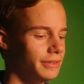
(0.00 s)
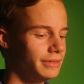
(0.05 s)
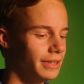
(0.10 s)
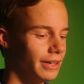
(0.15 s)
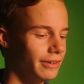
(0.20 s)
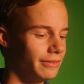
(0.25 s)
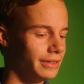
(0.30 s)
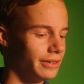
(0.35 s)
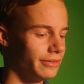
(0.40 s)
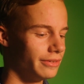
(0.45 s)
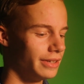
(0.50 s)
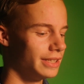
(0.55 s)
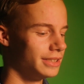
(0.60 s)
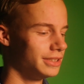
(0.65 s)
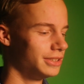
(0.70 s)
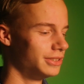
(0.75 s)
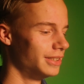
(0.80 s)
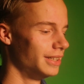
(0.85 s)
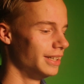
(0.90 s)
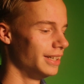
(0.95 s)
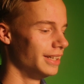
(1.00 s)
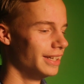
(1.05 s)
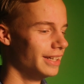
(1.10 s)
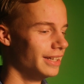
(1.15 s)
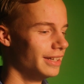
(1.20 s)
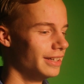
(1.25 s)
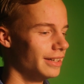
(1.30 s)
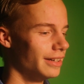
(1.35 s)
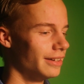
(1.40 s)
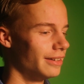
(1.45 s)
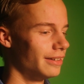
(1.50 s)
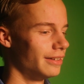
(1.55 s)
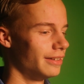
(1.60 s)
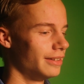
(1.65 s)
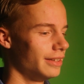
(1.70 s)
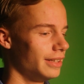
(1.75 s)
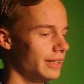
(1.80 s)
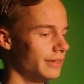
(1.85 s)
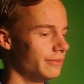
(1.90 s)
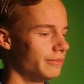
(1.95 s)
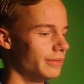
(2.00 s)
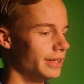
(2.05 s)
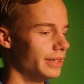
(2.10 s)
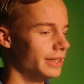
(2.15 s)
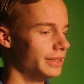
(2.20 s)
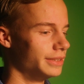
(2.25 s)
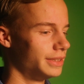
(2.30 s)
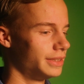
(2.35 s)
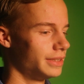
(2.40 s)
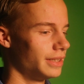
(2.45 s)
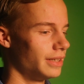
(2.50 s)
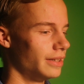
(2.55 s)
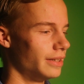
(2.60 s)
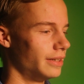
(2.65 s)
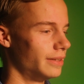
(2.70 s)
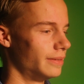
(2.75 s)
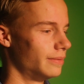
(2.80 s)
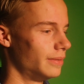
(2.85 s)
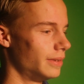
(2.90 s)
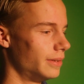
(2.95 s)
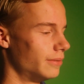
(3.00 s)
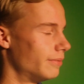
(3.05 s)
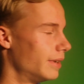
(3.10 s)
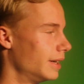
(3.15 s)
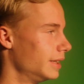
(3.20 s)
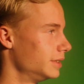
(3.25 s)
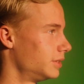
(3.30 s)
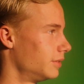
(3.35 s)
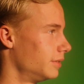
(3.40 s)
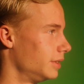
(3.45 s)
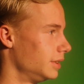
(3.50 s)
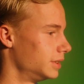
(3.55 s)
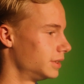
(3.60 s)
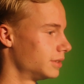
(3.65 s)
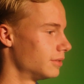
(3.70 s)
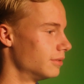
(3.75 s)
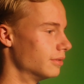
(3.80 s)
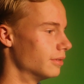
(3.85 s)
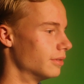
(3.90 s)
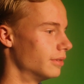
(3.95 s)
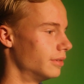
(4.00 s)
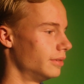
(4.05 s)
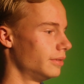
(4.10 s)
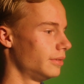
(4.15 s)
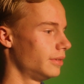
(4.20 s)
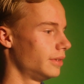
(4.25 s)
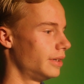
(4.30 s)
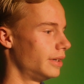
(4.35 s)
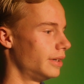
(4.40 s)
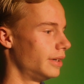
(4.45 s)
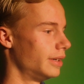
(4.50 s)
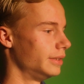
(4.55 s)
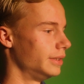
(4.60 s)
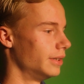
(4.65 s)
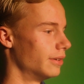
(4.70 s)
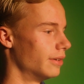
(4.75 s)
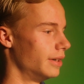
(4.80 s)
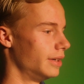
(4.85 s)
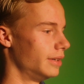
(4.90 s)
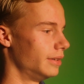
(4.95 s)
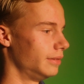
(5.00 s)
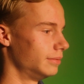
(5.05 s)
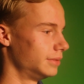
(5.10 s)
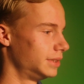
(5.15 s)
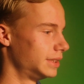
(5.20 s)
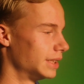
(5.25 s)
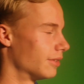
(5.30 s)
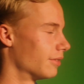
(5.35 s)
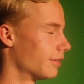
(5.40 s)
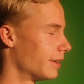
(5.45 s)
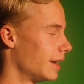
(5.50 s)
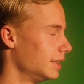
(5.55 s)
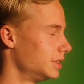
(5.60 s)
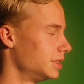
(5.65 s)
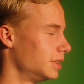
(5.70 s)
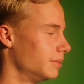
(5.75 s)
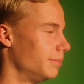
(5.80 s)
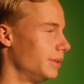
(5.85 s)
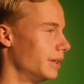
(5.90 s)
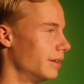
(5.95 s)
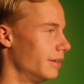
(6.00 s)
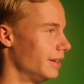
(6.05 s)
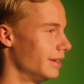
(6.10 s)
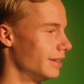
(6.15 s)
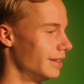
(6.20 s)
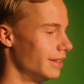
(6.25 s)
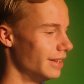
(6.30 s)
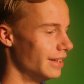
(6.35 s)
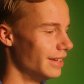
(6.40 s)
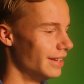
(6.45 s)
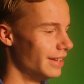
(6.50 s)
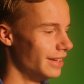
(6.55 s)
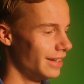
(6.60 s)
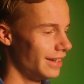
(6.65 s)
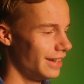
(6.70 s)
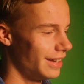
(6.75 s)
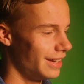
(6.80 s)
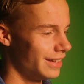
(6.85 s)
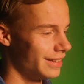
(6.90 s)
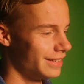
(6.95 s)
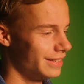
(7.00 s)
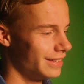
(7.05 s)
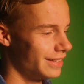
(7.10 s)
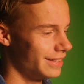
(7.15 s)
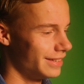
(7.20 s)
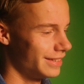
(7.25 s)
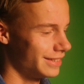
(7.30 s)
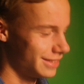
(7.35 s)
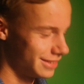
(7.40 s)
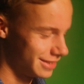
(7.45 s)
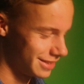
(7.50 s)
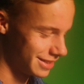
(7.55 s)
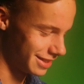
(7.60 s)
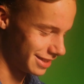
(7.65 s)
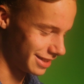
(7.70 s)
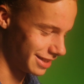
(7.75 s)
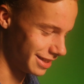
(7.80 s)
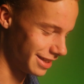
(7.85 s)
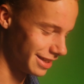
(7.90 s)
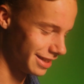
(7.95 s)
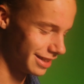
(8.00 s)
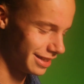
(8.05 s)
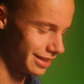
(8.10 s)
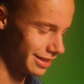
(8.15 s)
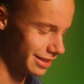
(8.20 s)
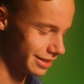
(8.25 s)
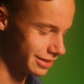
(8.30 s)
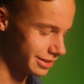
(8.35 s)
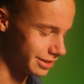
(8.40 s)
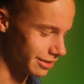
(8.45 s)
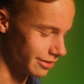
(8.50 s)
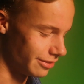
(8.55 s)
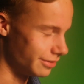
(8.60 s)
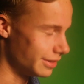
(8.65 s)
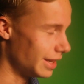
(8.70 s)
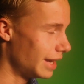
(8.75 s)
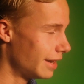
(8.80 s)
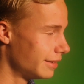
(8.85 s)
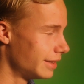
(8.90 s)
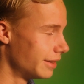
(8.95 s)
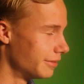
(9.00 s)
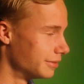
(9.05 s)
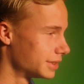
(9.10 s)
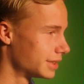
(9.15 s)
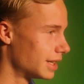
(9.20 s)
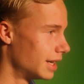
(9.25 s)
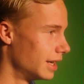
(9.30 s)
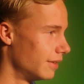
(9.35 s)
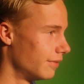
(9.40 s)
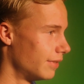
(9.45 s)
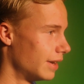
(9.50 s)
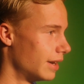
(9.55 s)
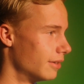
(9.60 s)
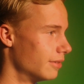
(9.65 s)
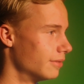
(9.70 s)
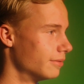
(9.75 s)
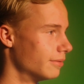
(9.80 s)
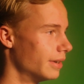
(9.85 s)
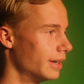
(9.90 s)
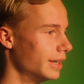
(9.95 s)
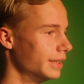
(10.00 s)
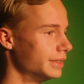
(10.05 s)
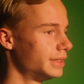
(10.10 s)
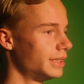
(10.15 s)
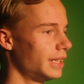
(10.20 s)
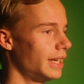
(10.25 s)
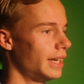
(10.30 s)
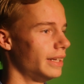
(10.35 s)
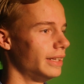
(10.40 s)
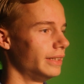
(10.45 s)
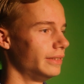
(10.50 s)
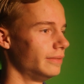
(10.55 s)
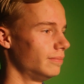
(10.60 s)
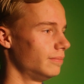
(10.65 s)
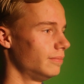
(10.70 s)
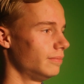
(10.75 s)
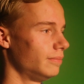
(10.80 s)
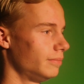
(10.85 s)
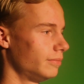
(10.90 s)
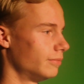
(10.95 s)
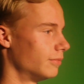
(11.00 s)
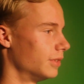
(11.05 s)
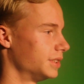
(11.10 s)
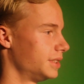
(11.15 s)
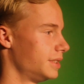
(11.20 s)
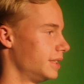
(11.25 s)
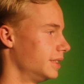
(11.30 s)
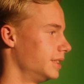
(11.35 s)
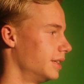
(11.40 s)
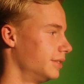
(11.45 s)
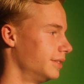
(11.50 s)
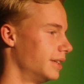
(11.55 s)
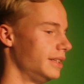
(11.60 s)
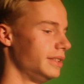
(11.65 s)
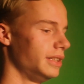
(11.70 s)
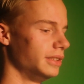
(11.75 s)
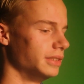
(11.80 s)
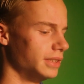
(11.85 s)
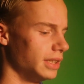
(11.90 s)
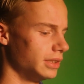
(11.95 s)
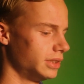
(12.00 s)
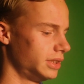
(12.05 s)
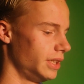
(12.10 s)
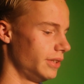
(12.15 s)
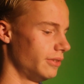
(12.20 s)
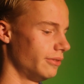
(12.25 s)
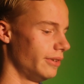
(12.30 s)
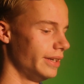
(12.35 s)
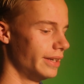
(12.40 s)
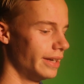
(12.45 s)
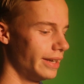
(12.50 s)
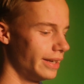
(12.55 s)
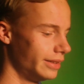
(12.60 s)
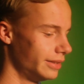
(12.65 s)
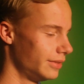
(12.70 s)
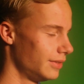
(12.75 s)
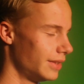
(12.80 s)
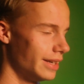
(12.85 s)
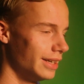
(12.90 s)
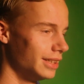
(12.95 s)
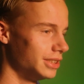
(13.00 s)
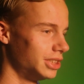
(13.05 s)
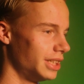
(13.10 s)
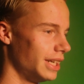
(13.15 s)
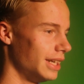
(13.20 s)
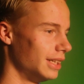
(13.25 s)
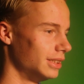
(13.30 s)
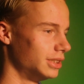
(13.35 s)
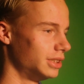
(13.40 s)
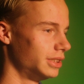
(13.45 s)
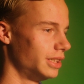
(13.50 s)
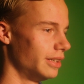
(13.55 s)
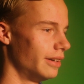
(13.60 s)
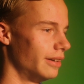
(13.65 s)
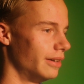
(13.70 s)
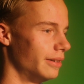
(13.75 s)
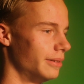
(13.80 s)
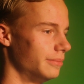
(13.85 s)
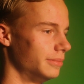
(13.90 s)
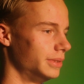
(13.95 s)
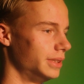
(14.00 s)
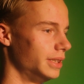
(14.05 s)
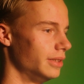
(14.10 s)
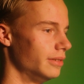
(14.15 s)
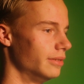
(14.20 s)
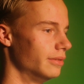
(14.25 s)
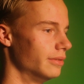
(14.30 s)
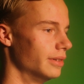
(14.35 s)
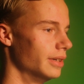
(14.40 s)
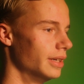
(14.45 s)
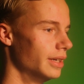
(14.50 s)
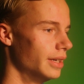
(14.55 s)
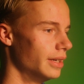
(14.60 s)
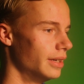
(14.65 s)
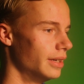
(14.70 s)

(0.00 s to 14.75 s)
you don't know history, it was a whites-only school during segregation period. And so that was kind of how it was, and it wasn't until 1963 that it changed to